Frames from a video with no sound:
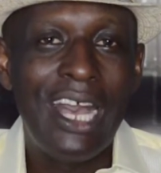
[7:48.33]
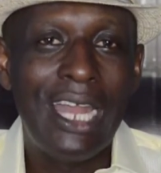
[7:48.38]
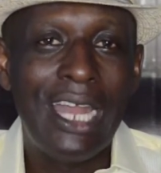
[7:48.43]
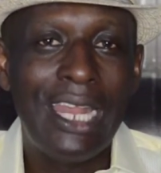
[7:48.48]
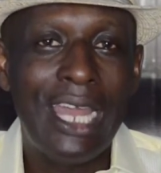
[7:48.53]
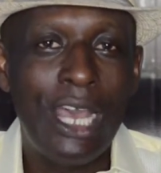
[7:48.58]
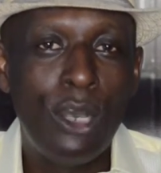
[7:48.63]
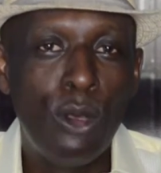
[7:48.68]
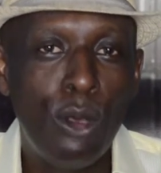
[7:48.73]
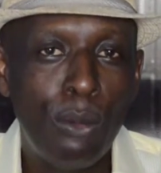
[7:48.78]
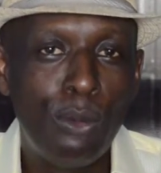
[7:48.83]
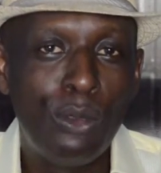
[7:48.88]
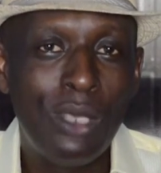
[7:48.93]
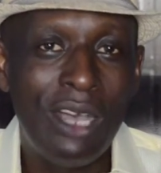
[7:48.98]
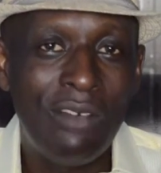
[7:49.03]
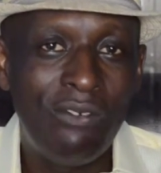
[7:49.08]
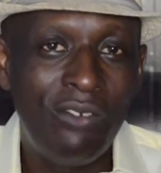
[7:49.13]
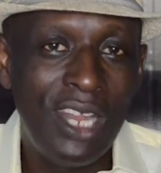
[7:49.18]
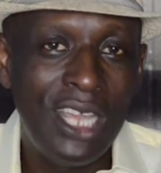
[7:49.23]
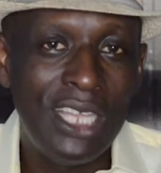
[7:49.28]
and I hope
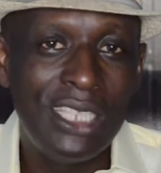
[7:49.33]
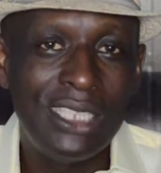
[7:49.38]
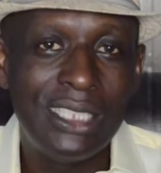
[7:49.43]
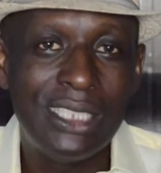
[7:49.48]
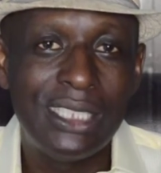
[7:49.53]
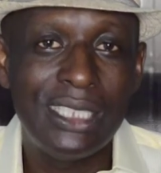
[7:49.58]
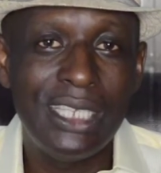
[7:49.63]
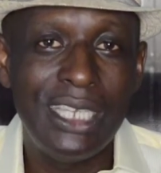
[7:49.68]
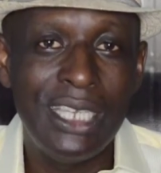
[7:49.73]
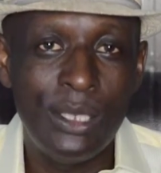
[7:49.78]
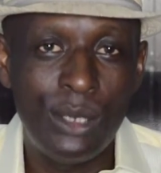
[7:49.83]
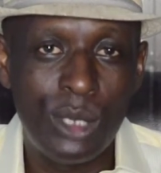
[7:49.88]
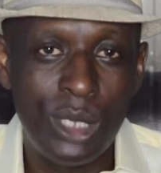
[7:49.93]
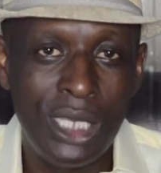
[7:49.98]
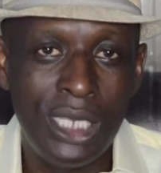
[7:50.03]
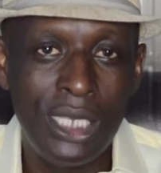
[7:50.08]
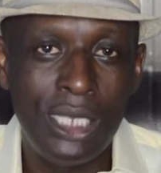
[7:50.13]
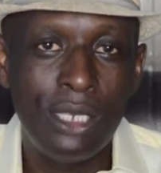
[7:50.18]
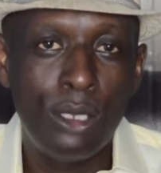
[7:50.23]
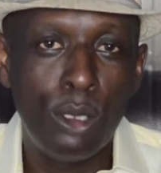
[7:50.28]
you have learned a
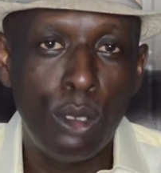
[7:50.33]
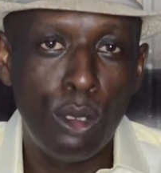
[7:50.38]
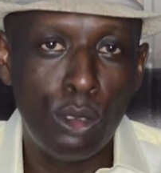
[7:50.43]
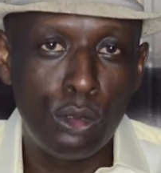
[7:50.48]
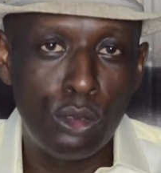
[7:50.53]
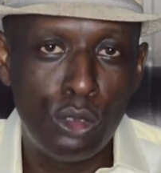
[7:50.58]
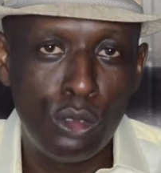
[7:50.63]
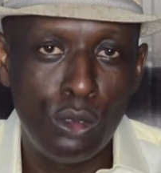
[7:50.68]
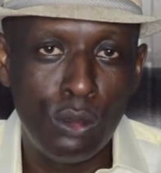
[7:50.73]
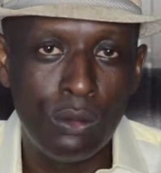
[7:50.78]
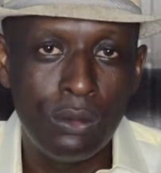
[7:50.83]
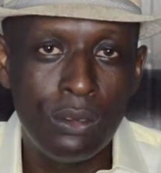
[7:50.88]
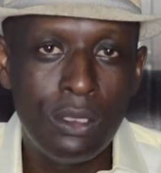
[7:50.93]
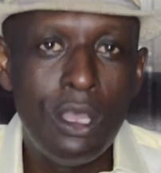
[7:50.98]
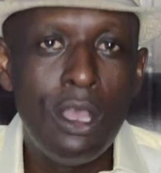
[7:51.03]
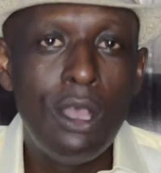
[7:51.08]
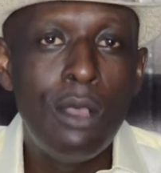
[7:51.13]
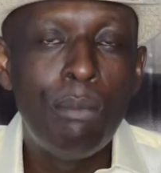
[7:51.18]
thing or two.